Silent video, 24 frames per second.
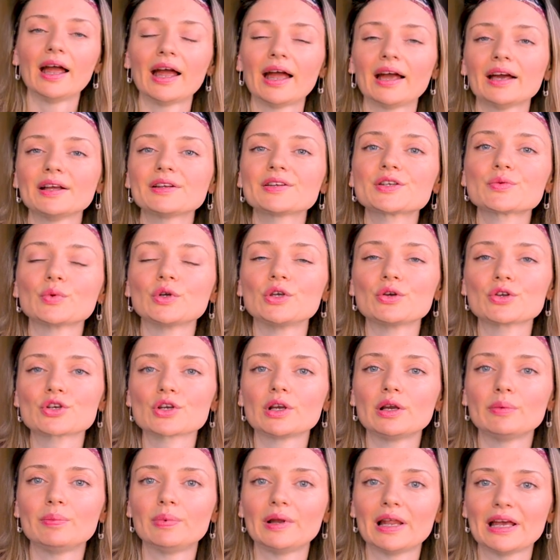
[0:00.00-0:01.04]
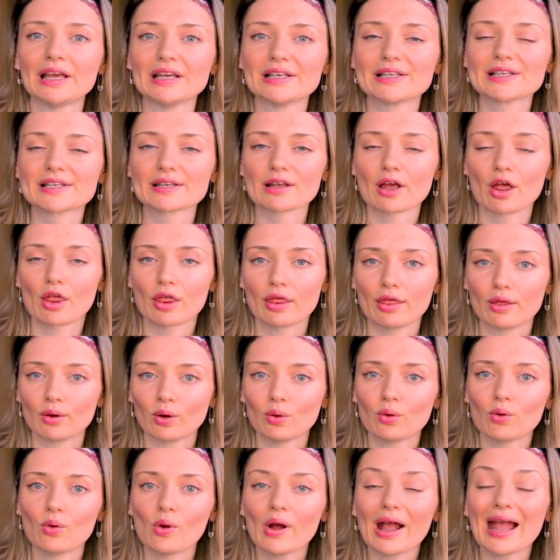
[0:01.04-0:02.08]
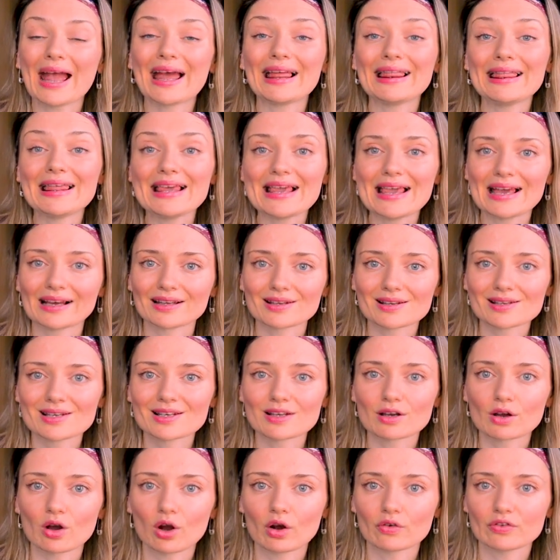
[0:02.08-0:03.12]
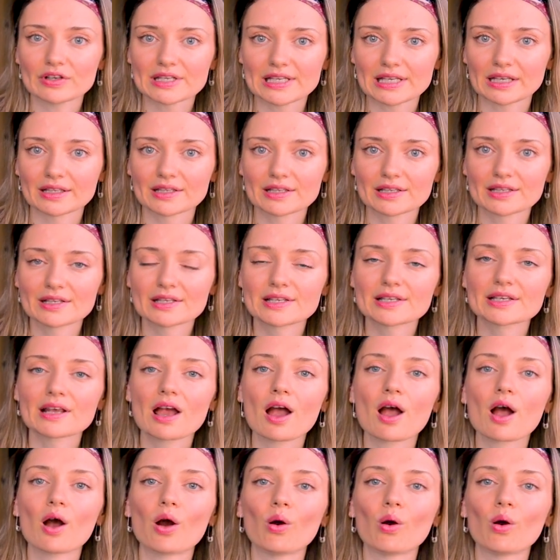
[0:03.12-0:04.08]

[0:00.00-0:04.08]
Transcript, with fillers: And we usually place though at the end of a sentence